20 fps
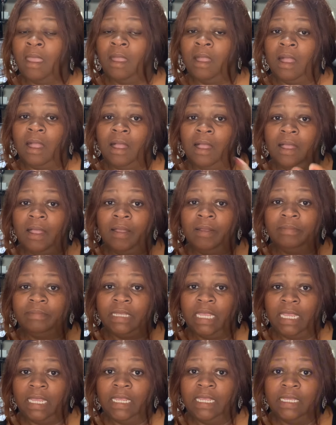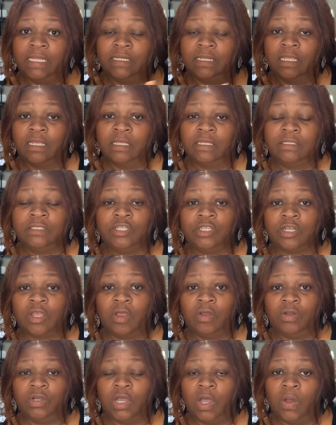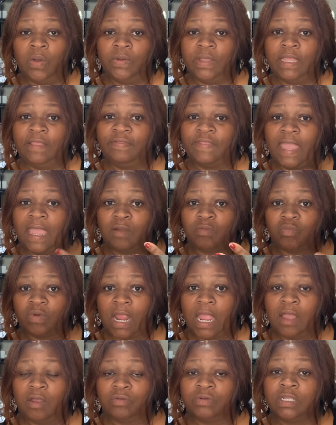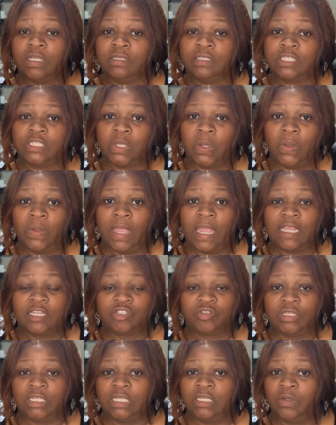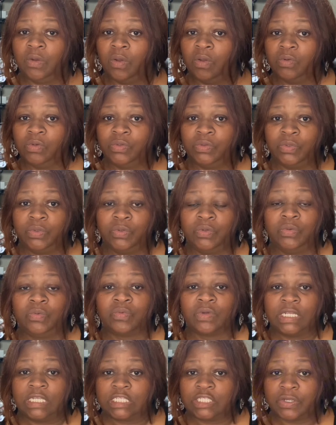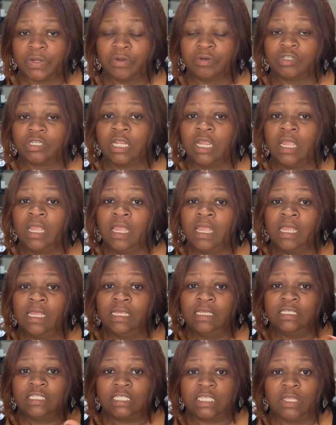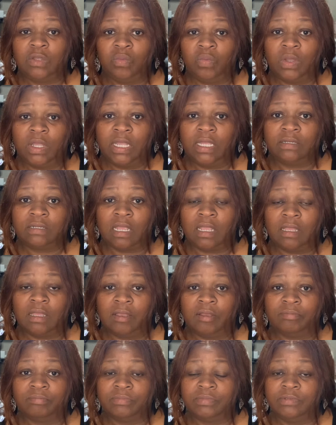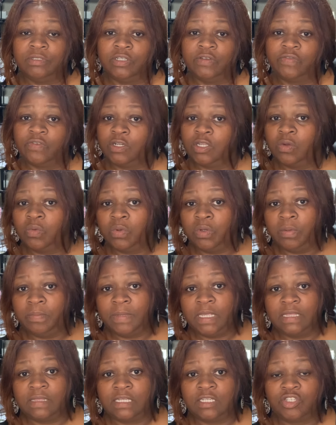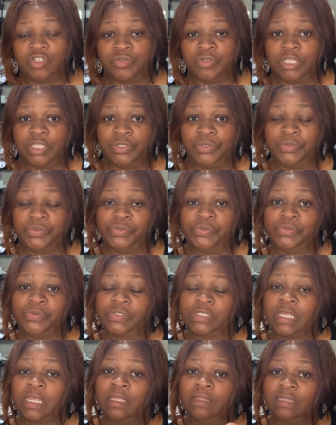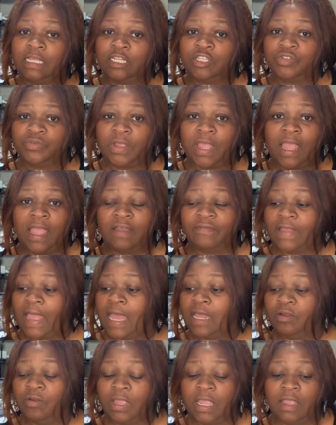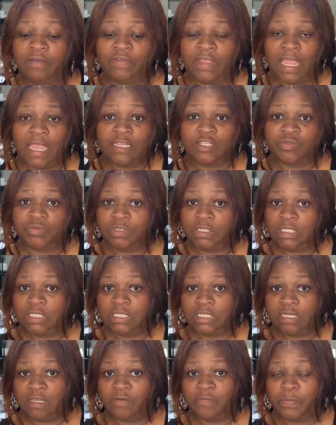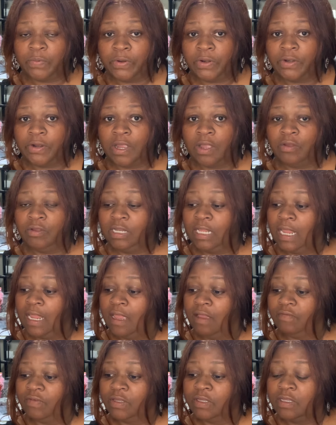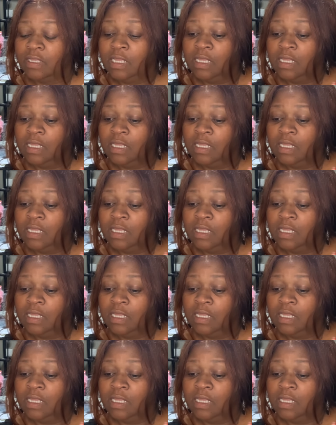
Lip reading: and you know, go in that route. So actually go on Google, research, see what different equipment that you can use, that you have. I don't have an actual DTF printer. I only have a